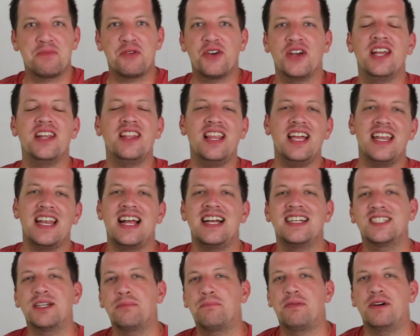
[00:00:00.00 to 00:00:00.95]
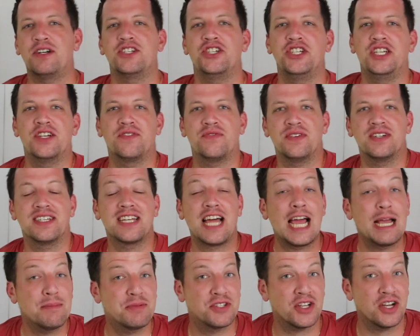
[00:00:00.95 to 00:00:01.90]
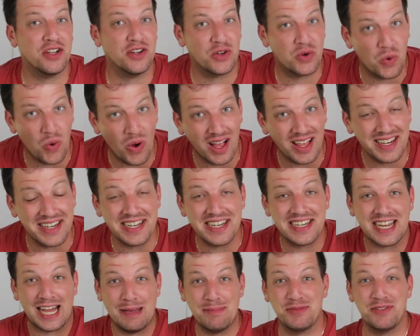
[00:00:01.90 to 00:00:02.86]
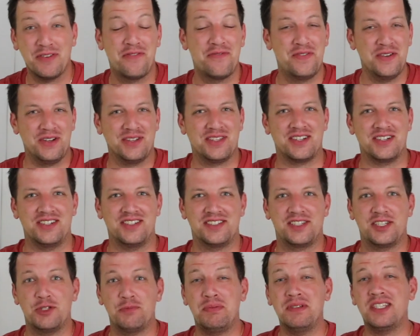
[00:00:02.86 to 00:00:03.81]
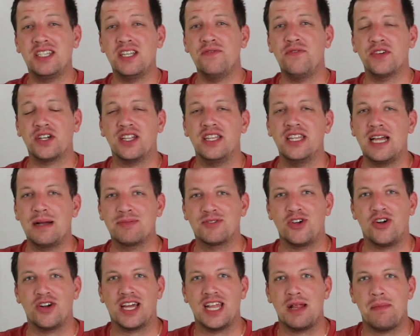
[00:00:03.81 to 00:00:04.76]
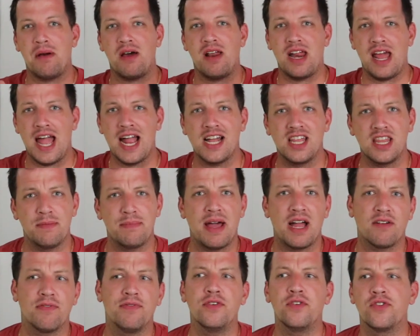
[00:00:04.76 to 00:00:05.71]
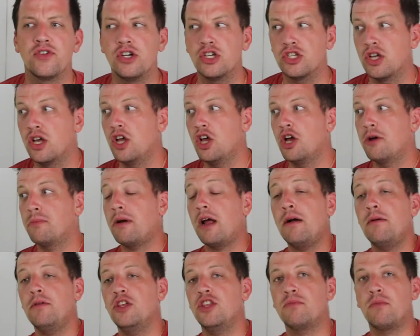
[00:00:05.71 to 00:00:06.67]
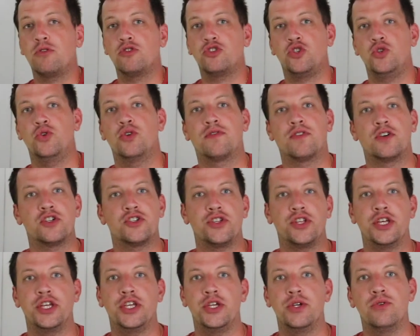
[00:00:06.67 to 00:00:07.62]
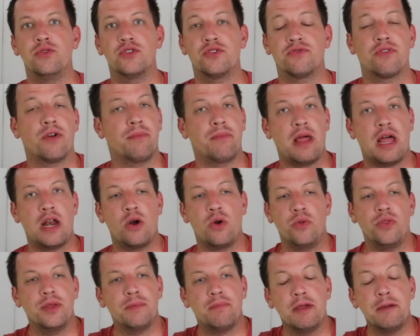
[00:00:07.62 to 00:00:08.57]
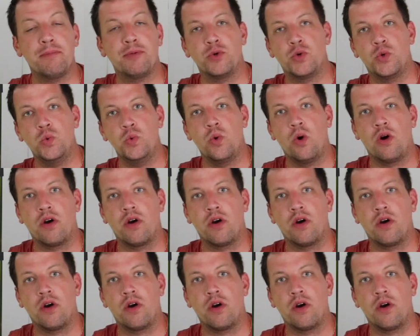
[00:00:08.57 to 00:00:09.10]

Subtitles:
Marineland has a bunch of different types and quality types of filters. Specifically, I'm talking about hang-on-the-back filters, probably the most universally used from not only people who